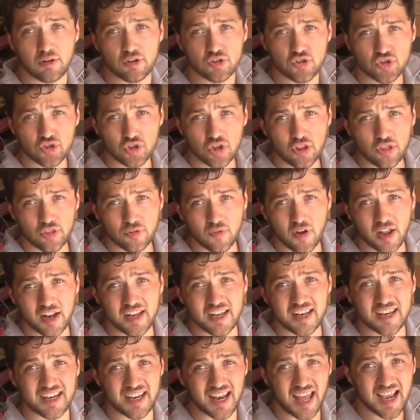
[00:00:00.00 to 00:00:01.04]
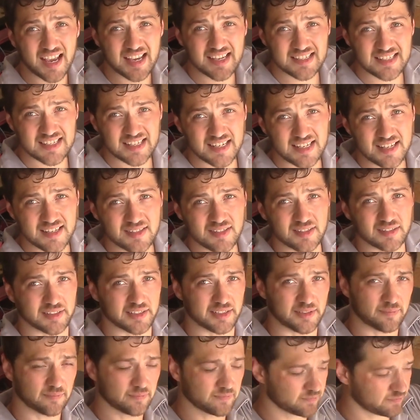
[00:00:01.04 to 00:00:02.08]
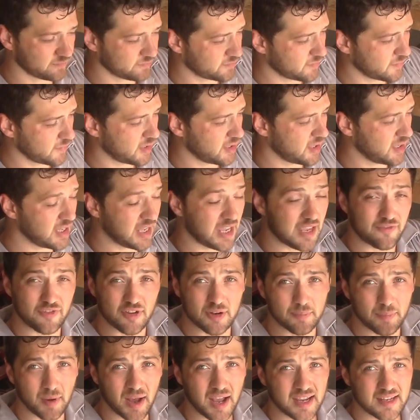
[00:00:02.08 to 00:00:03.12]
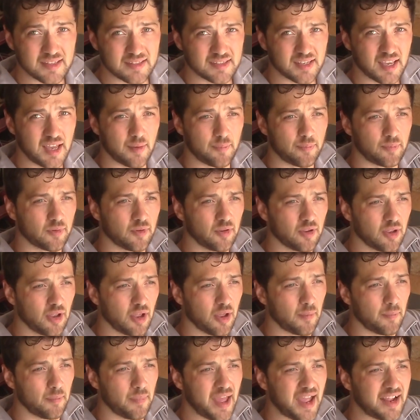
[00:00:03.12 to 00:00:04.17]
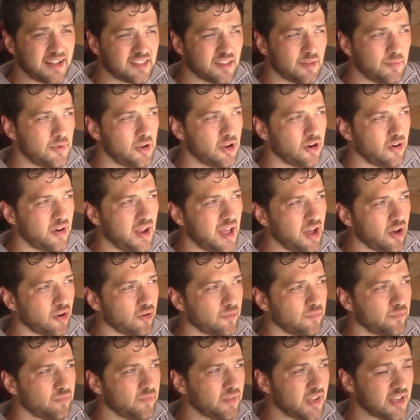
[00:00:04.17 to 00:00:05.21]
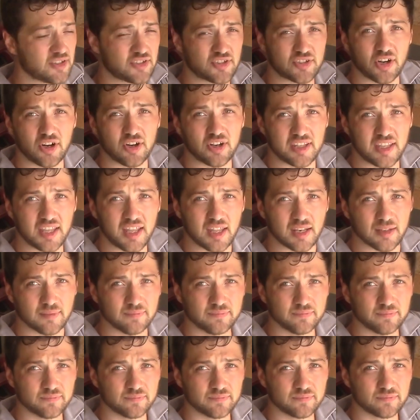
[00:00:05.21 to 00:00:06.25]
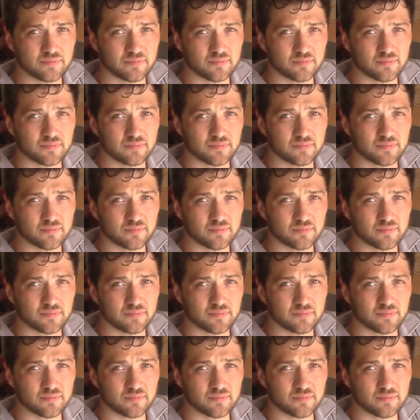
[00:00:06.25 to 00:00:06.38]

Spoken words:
Now it should thread in nice and easily. If it binds up, back the mirror out and start again.